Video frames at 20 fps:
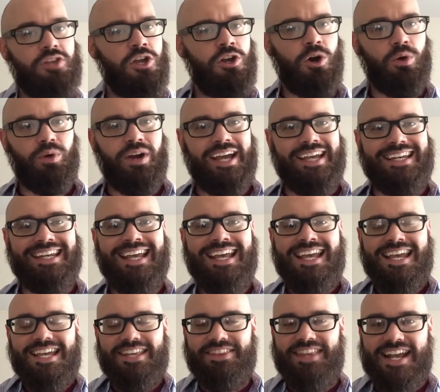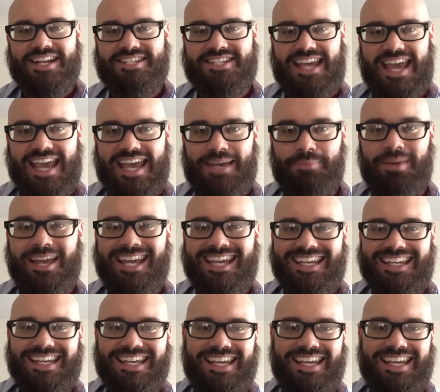All right, next game,